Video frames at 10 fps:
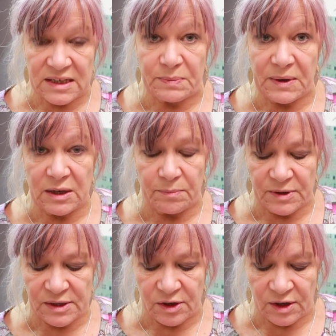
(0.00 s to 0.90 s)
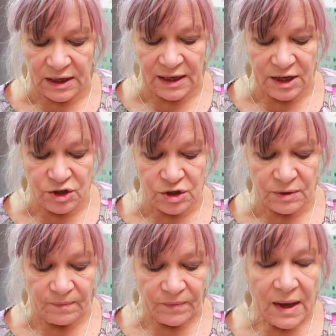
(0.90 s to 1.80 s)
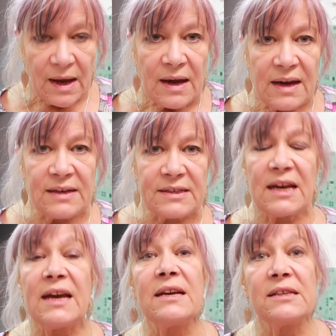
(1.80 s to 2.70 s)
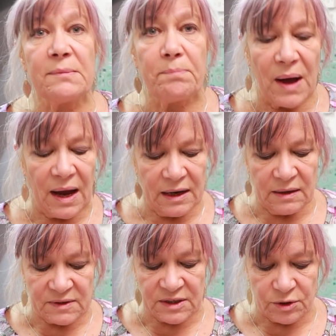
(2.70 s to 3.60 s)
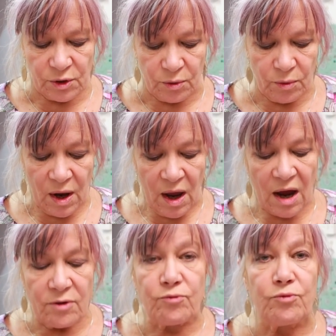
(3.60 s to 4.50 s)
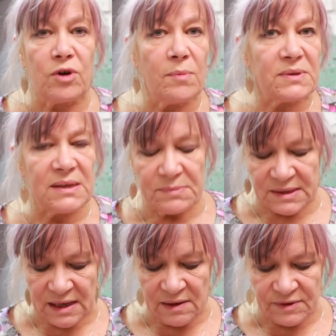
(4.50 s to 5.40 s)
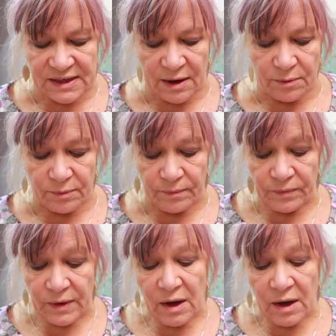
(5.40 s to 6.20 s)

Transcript: and speed up the circulation. He takes a pile of snow and rubs himself down.